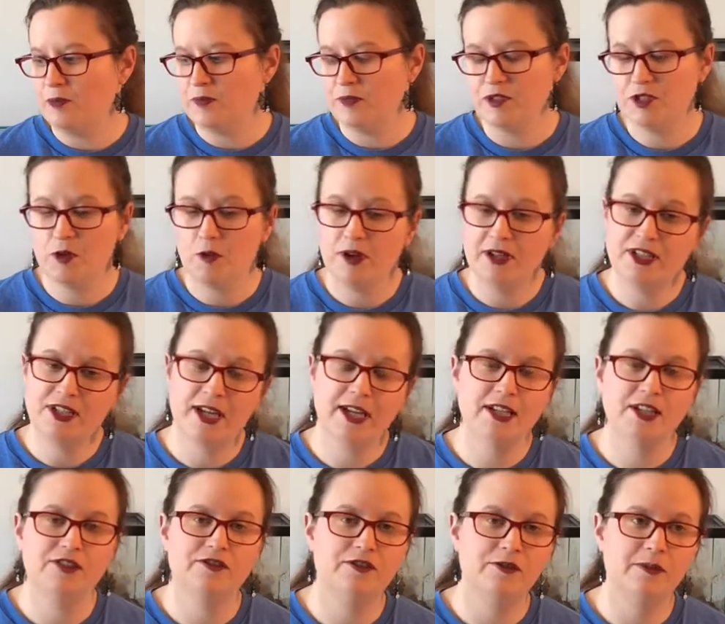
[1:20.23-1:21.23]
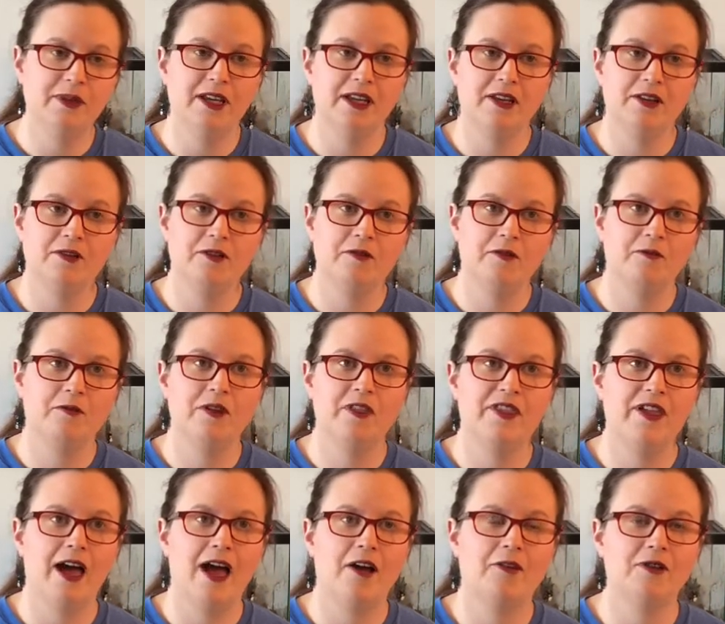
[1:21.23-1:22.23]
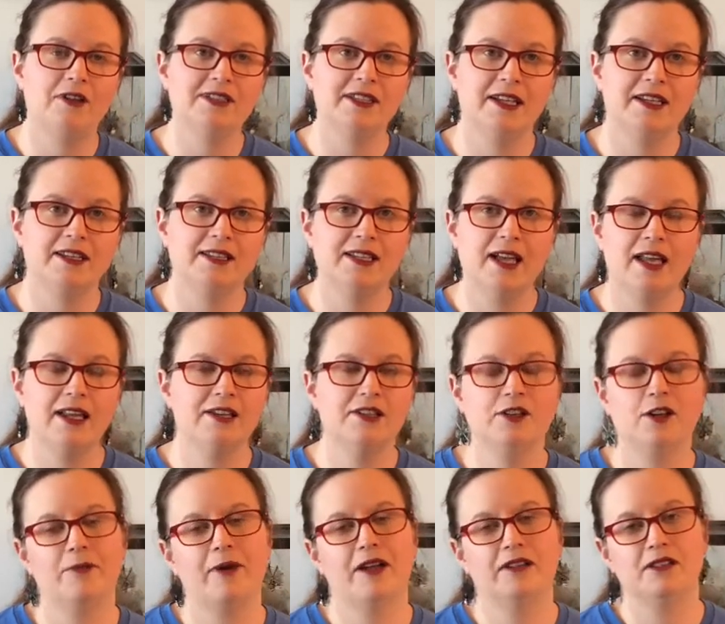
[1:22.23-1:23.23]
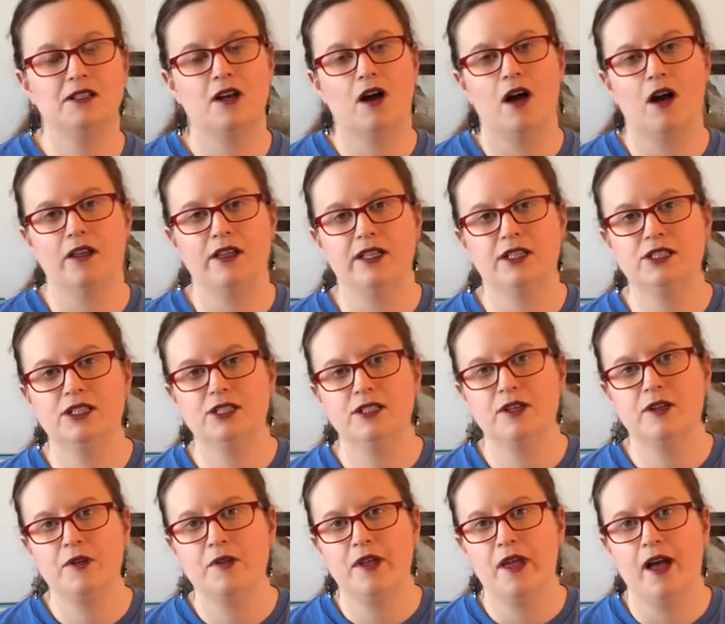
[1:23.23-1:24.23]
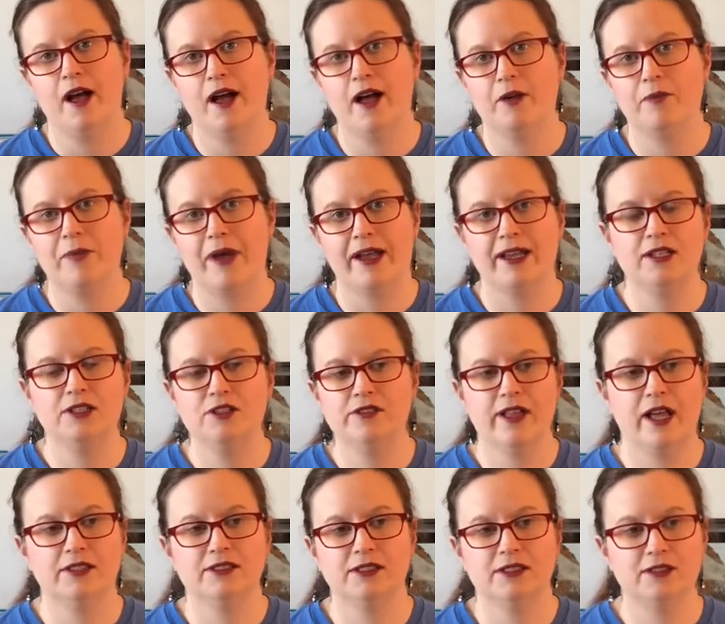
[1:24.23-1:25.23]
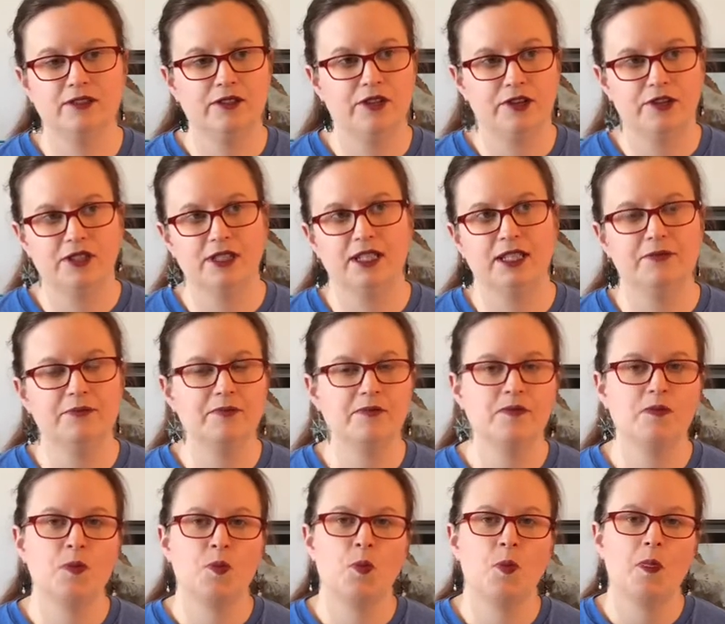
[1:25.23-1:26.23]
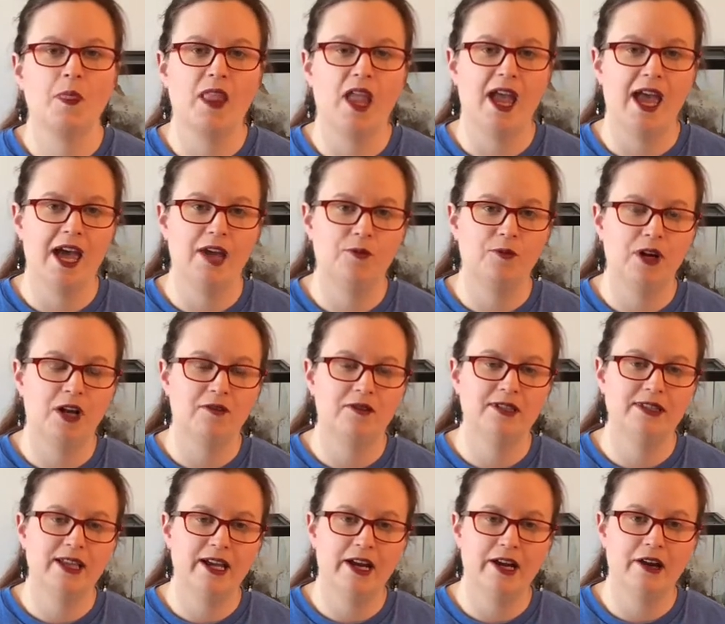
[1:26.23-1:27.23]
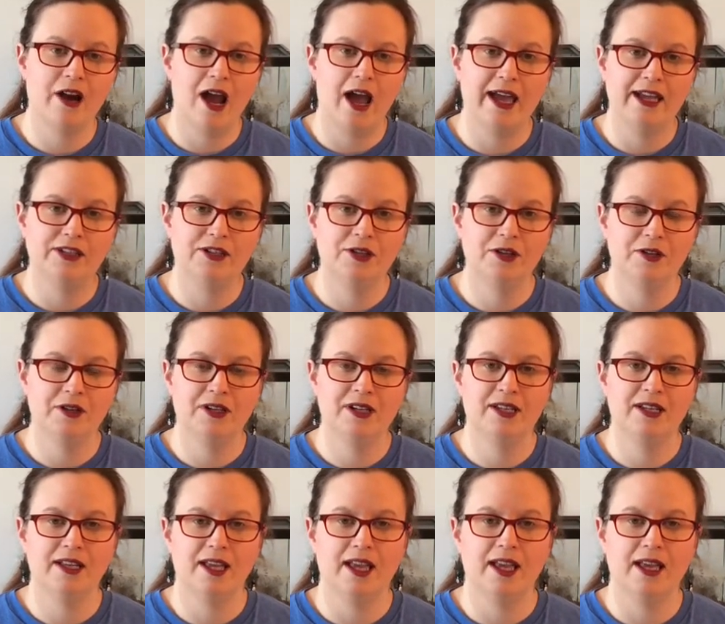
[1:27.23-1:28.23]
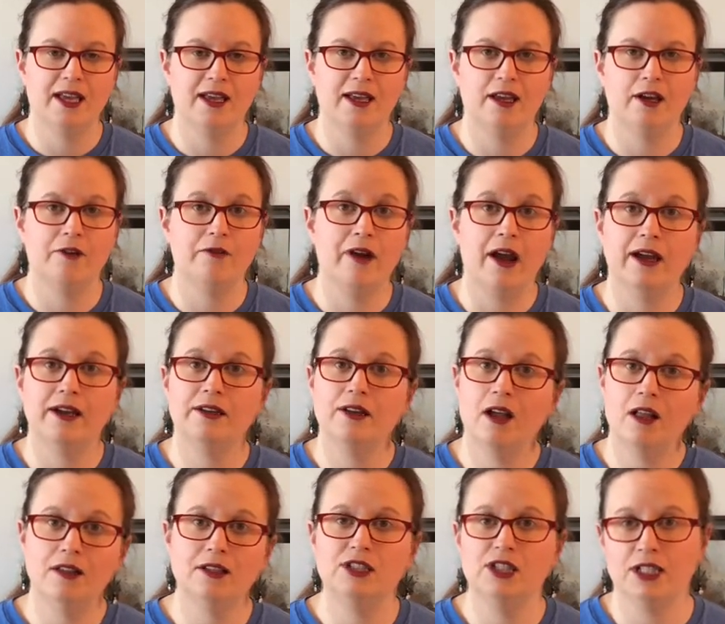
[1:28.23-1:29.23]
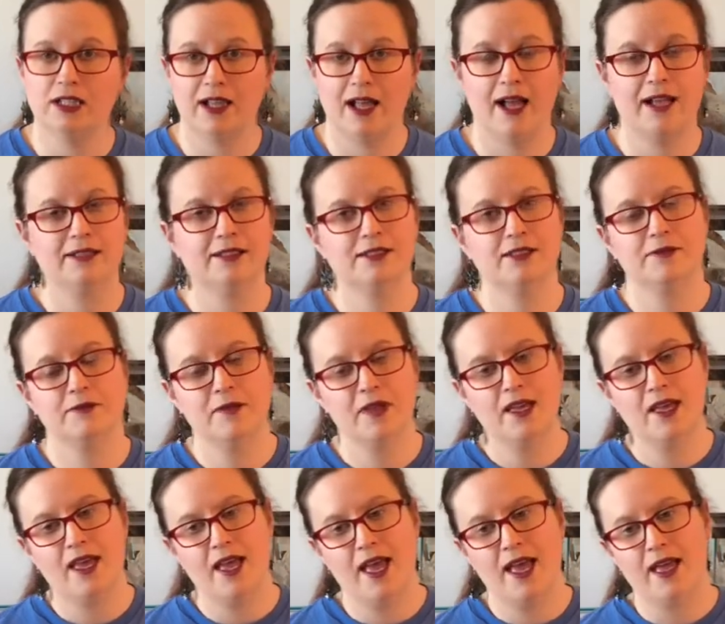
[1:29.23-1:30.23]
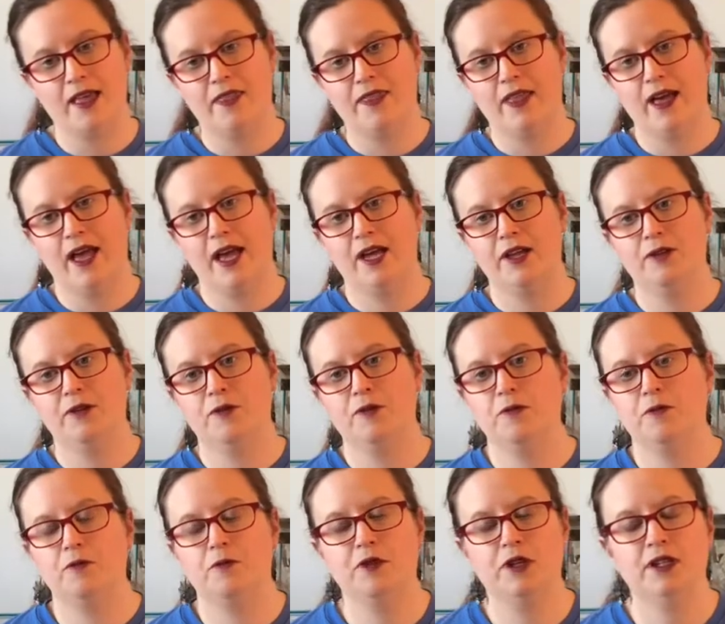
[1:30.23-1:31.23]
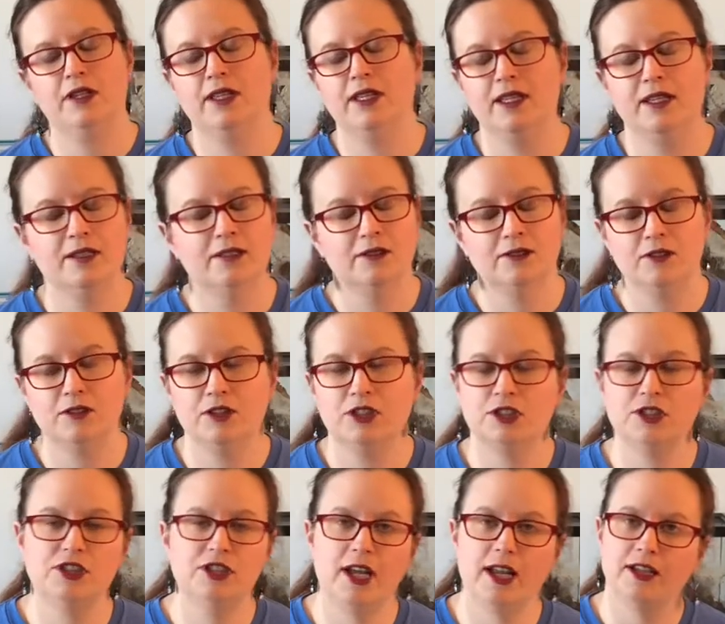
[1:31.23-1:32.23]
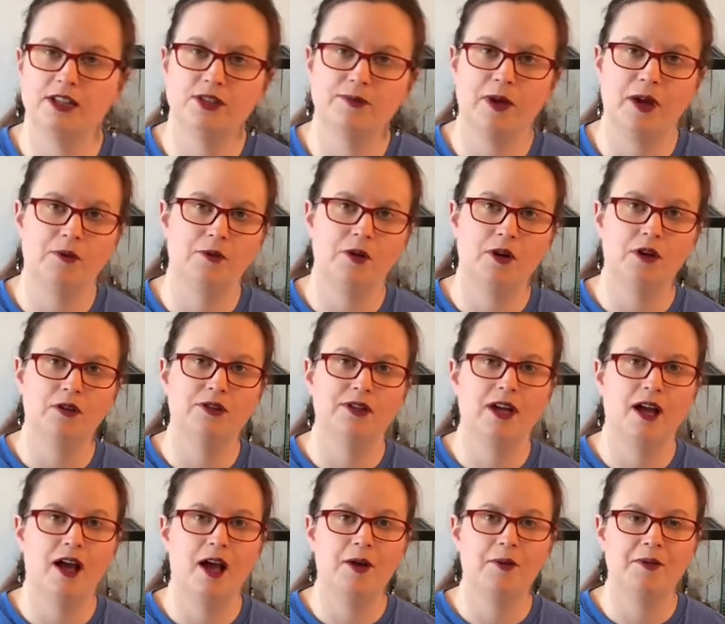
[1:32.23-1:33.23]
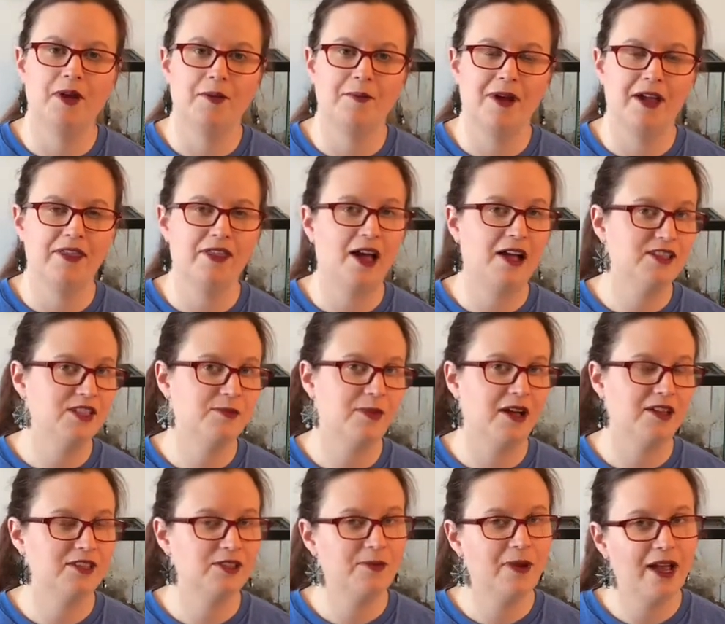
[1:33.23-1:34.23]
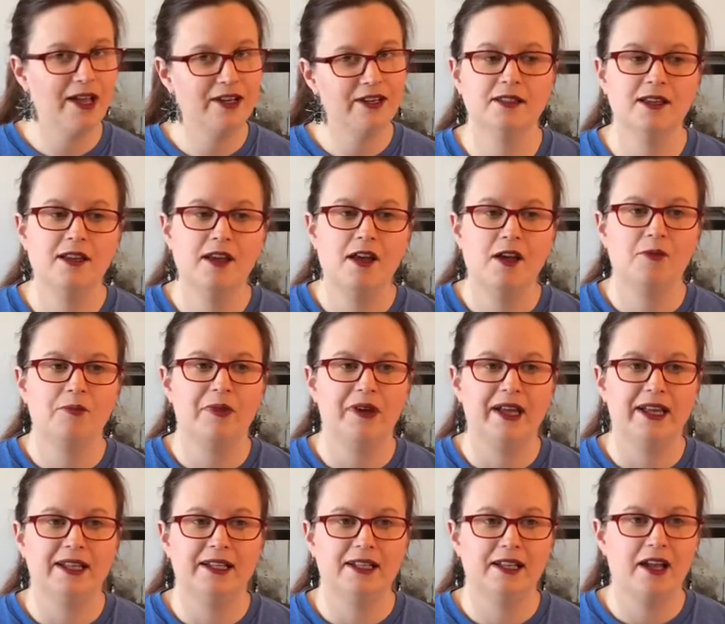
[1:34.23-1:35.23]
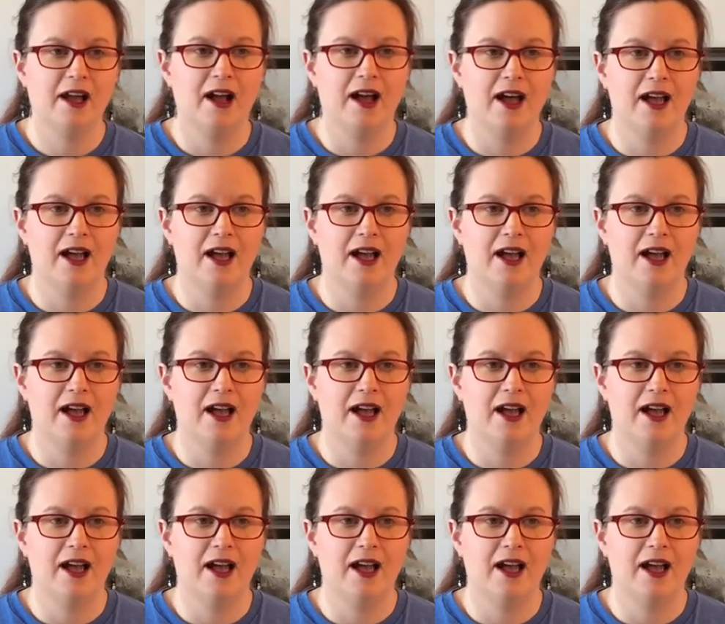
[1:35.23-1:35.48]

So what changed for me with that was I decided to go back to college back in 2013, and when I was there I took a arachnology class, and that really just changed my world and my thoughts about spiders, but